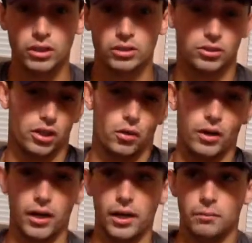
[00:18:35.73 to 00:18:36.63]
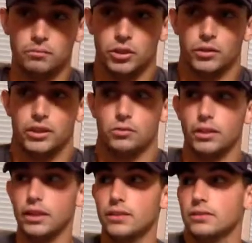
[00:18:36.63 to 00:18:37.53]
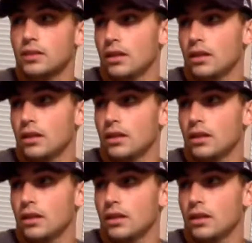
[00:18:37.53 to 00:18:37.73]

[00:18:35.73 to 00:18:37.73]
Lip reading: So, it is what it is.